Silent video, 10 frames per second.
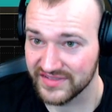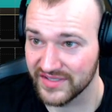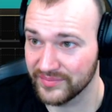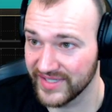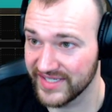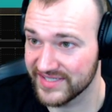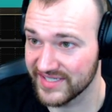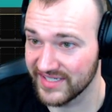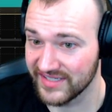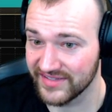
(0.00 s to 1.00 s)
to base
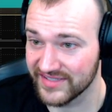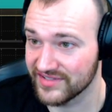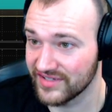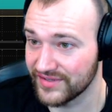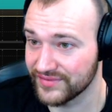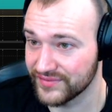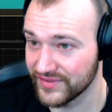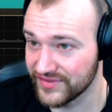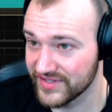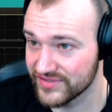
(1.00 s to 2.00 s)
any of this off of
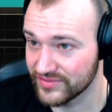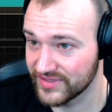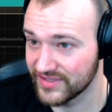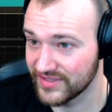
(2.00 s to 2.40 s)
on this one.